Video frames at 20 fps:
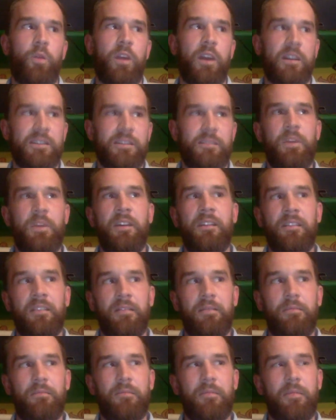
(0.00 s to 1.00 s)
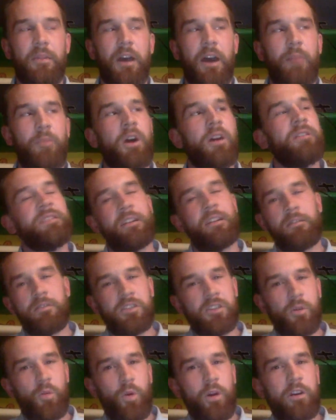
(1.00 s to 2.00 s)
we got to meet, I'm not
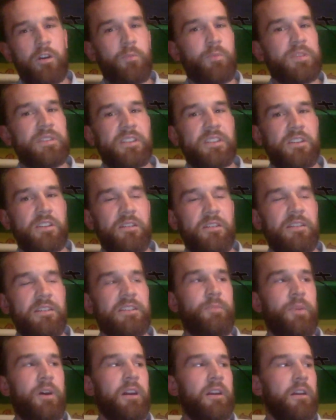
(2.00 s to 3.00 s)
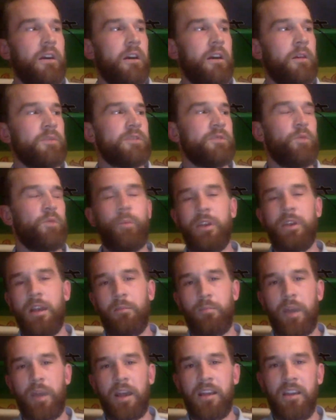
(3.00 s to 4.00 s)
entirely sure what her position is, but it was a woman
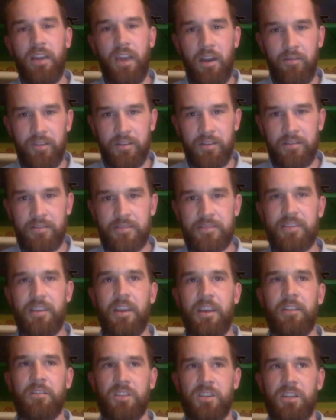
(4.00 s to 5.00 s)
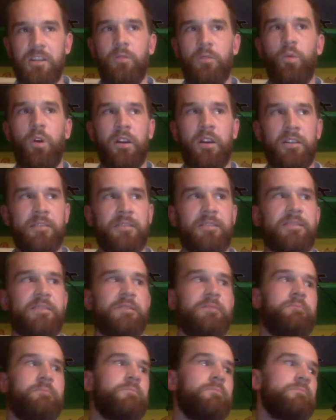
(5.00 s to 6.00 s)
named Becky Evans, and she was
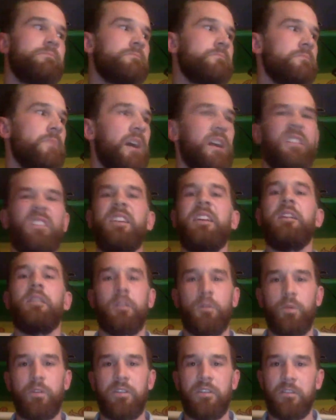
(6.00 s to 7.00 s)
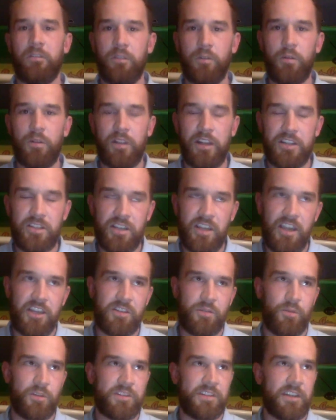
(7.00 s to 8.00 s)
a leader within Google
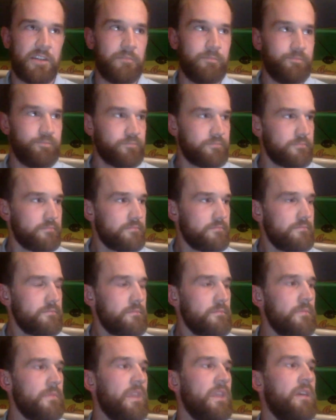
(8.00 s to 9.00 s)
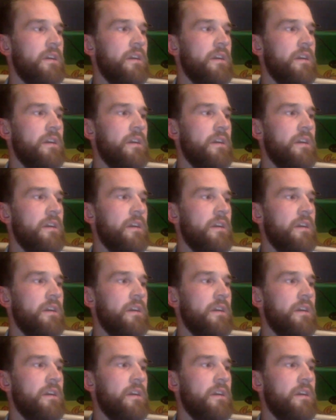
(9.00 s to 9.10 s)
Education, we'll say. Mm-hmm.